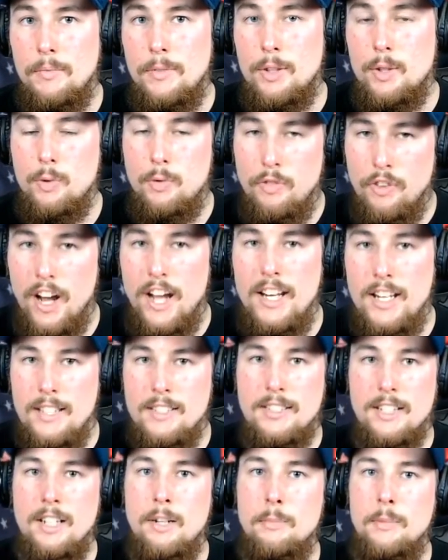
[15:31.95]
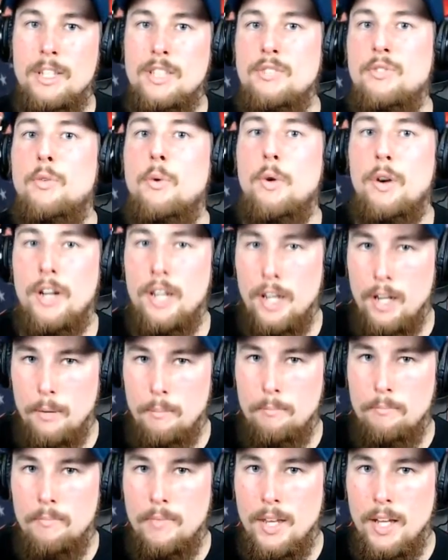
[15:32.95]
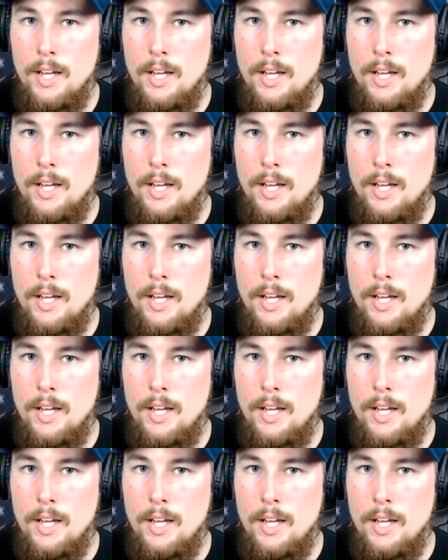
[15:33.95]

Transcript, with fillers: to fight his enemies for him,